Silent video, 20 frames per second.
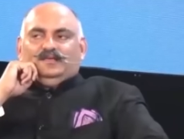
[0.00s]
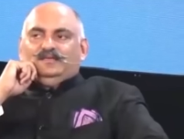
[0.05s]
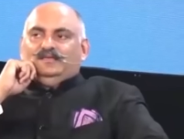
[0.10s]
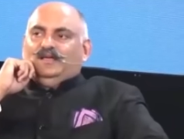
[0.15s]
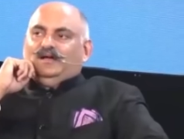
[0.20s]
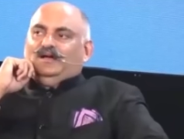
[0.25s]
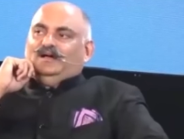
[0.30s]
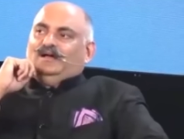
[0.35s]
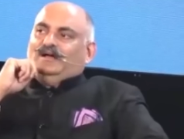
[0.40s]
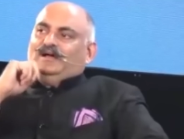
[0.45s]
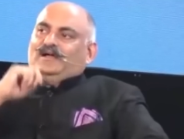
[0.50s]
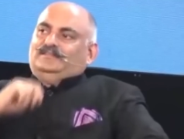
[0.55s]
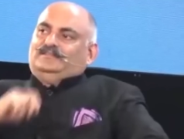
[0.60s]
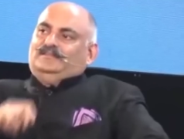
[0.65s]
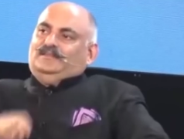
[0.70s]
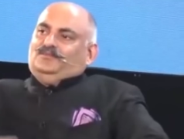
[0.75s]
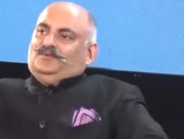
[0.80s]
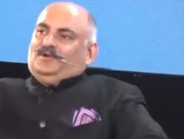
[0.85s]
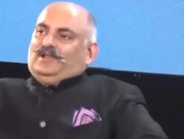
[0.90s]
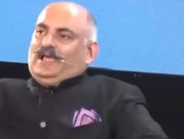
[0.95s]
Yeah, I
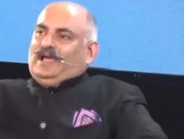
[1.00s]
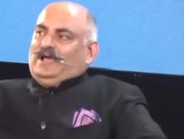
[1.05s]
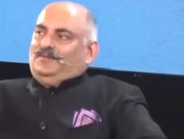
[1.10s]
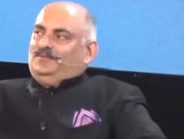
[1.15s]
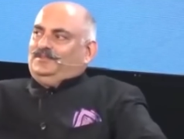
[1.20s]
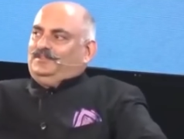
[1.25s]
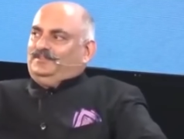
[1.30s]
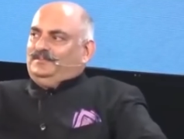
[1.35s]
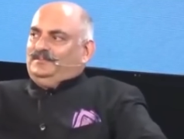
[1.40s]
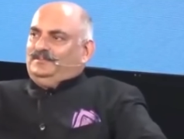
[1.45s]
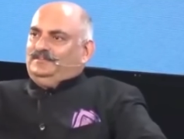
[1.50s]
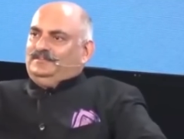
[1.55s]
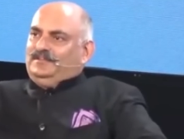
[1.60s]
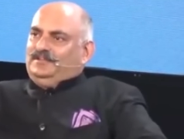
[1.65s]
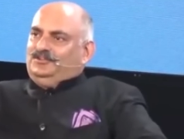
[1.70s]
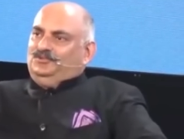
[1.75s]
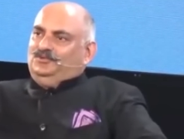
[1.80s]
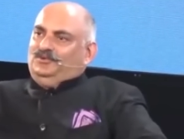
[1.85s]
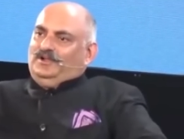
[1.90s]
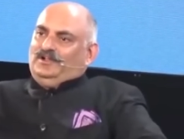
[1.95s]
think what happens is
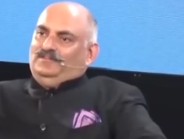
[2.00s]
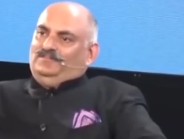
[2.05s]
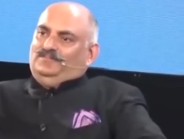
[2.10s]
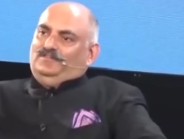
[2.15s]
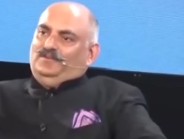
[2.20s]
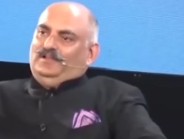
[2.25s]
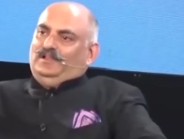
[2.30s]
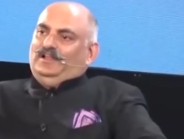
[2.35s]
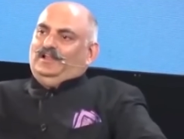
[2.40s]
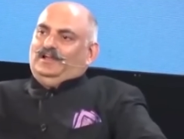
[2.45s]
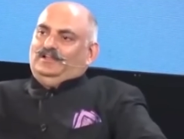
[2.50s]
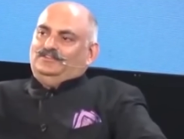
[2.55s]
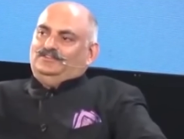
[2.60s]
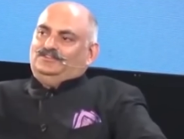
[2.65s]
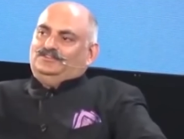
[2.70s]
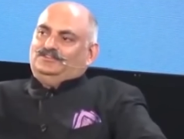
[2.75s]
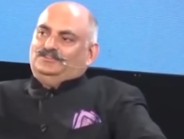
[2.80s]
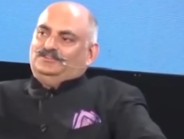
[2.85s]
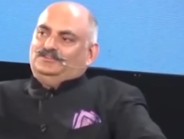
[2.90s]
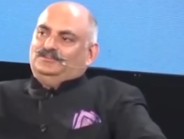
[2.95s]
that you get a free
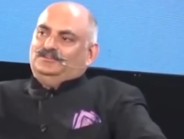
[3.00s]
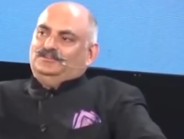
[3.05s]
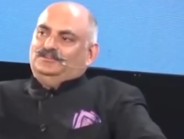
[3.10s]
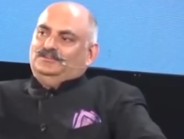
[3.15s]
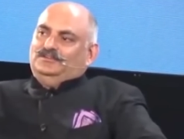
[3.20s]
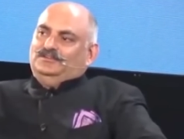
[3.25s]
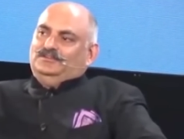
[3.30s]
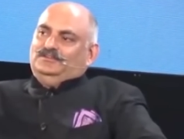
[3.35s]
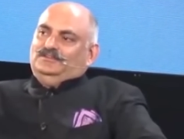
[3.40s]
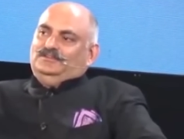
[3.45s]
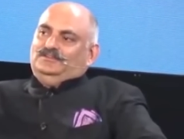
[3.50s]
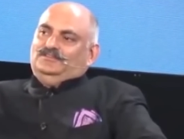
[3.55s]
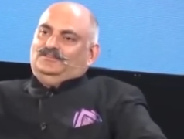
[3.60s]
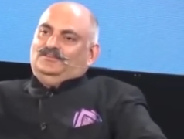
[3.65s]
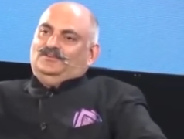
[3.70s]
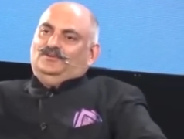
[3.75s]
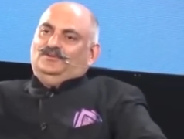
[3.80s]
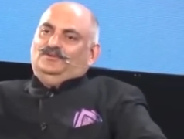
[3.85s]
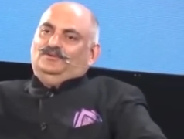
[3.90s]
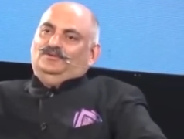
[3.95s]
lunch.
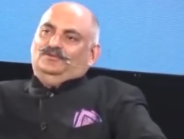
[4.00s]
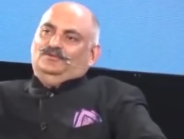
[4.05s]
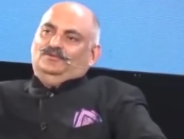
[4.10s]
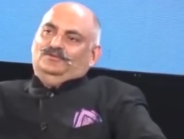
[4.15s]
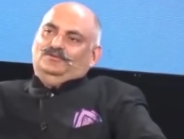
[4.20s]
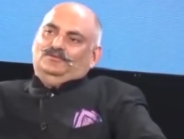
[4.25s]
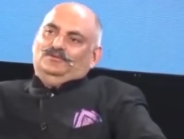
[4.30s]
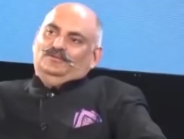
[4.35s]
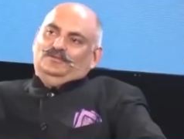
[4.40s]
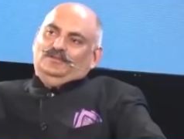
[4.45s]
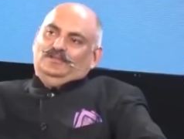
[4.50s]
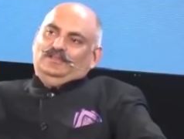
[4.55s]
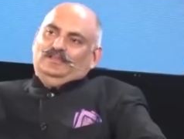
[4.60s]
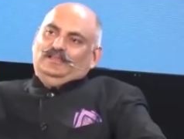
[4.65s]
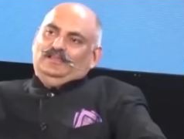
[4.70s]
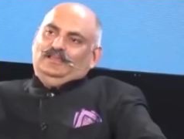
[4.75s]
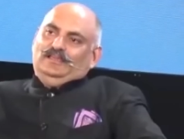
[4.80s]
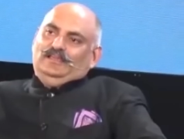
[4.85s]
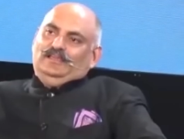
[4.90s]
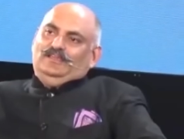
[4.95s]
So
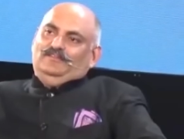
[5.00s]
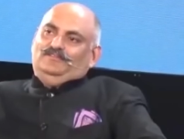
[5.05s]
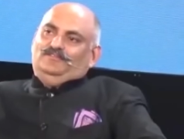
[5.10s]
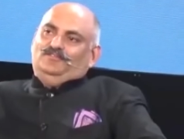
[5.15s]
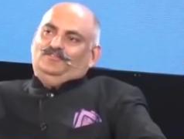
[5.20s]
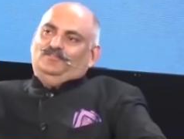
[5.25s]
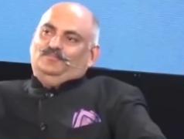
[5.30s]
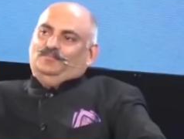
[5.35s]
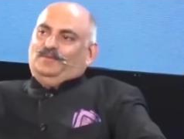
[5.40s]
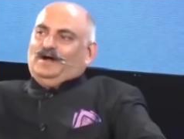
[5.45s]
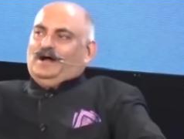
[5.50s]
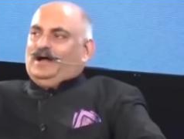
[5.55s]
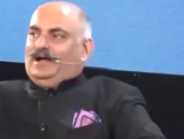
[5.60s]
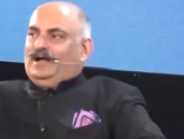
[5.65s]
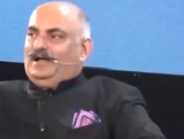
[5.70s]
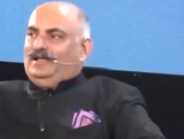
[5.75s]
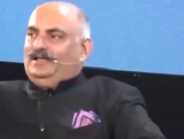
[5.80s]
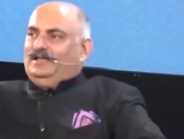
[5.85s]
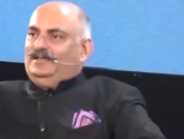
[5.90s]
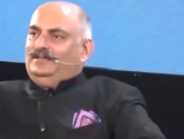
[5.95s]
if you
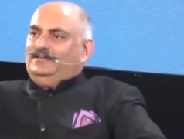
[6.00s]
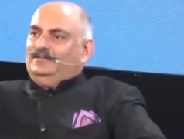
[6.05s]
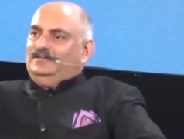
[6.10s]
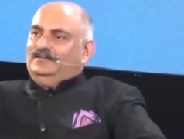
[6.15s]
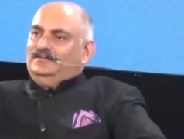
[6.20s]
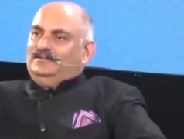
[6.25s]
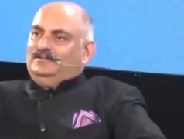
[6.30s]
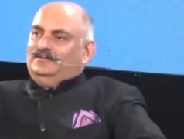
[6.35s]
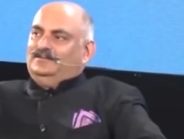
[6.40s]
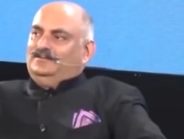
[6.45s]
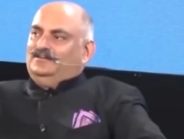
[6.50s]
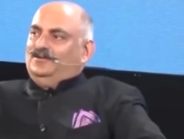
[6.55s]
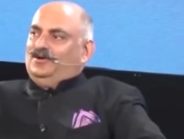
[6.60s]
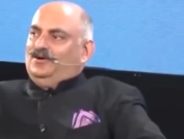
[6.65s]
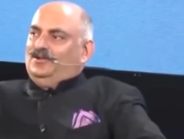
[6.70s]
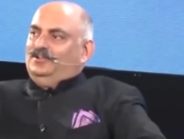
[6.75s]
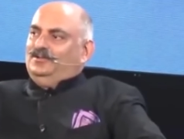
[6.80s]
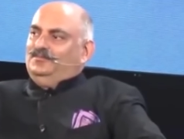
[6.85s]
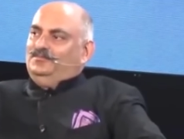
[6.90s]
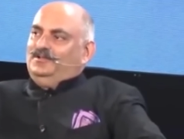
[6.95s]
buy a
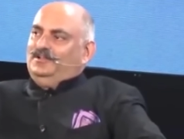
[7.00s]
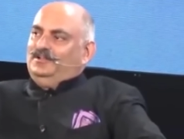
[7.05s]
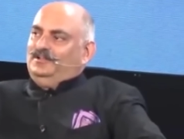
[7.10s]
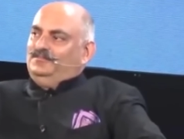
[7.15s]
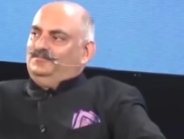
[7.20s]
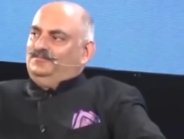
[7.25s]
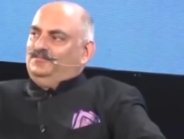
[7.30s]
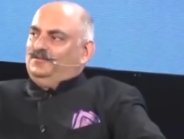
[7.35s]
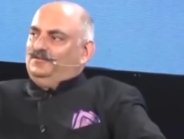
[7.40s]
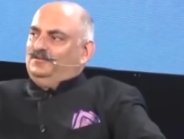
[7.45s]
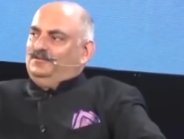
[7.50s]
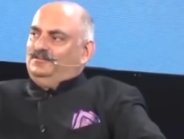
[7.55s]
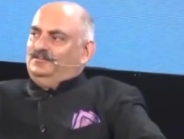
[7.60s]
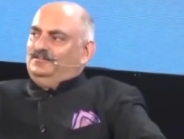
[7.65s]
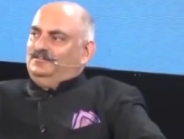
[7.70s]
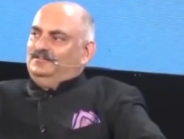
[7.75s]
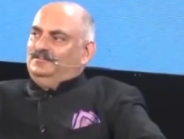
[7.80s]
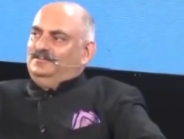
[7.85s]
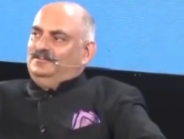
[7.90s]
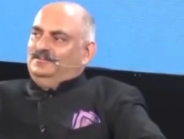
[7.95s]
dollar bill
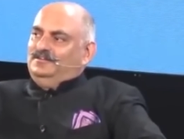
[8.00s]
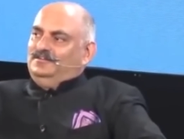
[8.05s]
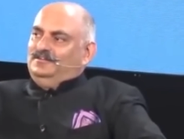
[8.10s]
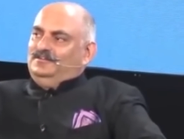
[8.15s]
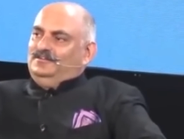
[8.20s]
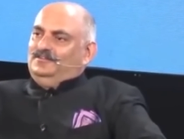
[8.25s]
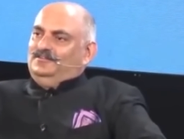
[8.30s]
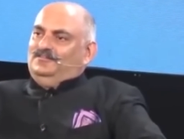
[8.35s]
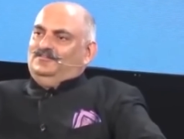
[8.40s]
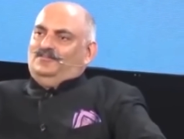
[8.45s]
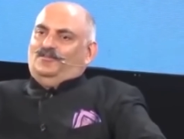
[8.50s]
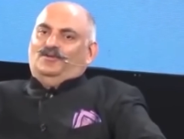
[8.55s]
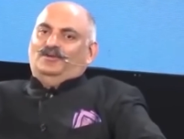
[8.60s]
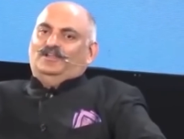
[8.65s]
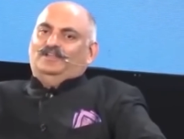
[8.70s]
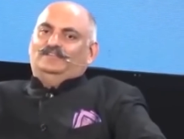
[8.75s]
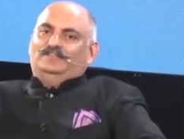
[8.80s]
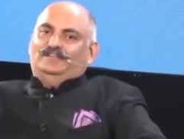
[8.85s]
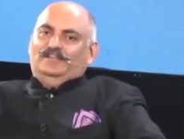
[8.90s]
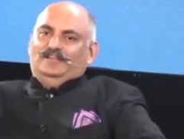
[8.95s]
for
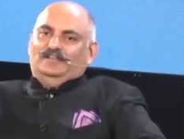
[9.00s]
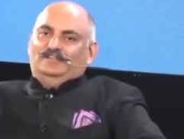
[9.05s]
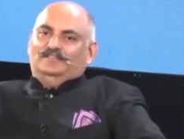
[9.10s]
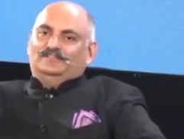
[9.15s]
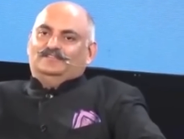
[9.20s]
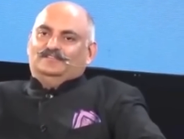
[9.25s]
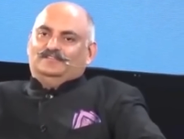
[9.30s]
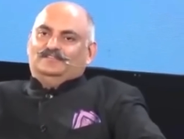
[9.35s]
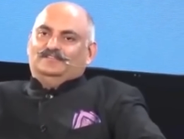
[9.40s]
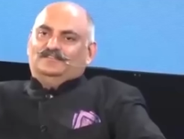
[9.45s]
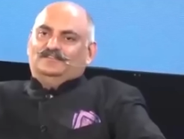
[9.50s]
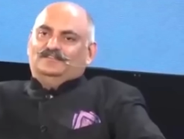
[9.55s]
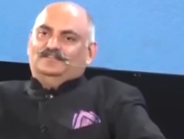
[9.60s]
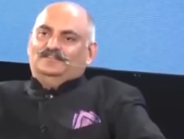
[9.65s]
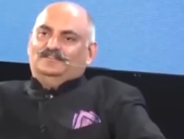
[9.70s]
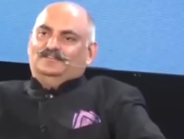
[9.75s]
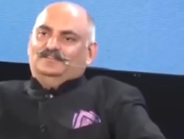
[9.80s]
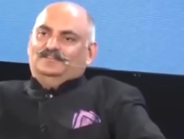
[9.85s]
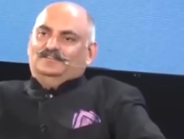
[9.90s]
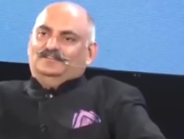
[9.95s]
40 cents
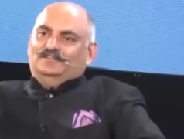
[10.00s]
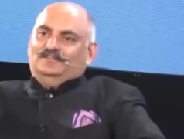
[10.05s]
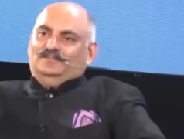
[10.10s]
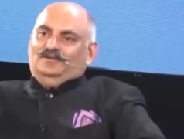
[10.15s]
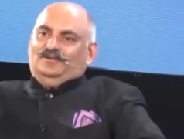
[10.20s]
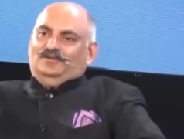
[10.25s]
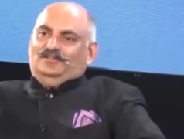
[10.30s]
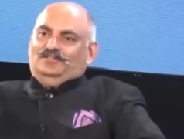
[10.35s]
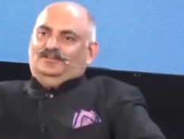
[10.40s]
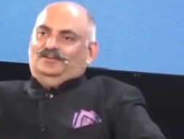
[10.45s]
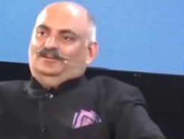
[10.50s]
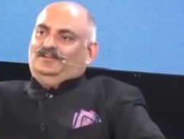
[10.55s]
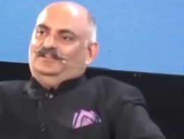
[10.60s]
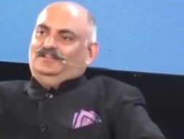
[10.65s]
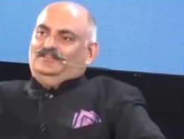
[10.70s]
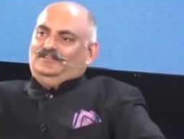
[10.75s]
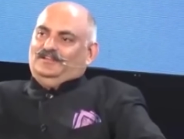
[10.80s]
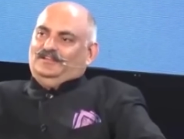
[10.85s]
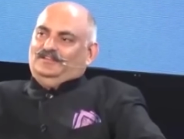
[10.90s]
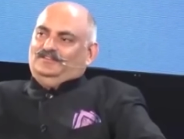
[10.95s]
or
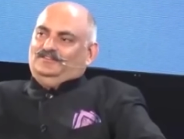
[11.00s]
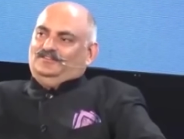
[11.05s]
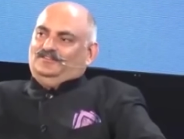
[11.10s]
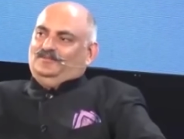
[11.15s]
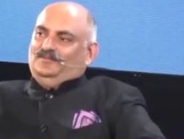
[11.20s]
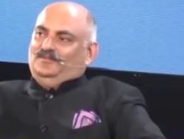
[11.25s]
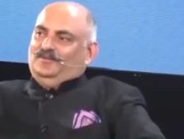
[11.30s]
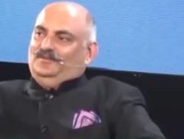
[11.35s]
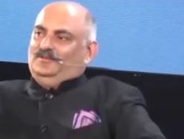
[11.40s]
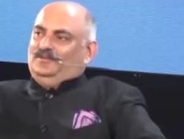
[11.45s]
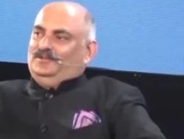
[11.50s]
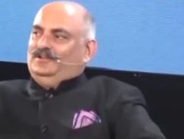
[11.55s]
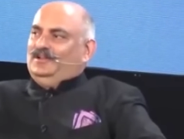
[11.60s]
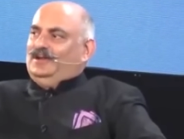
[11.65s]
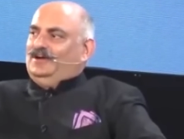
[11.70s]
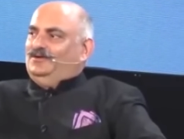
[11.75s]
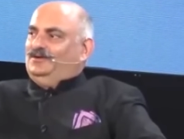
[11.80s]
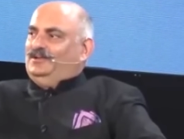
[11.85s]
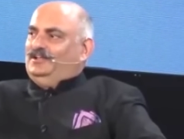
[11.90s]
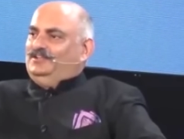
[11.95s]
30 cents, or maybe
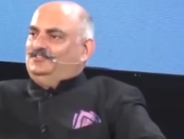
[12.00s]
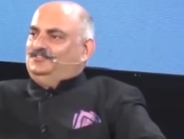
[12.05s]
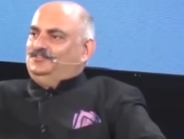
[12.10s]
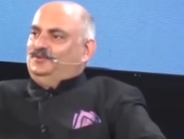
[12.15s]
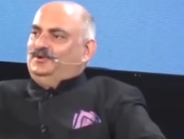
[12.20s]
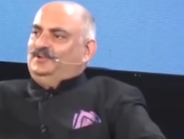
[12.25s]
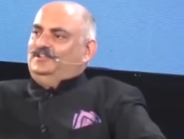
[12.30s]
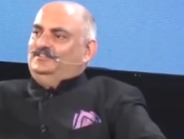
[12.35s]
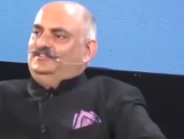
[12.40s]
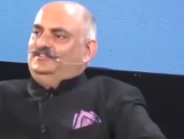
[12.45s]
nowadays 20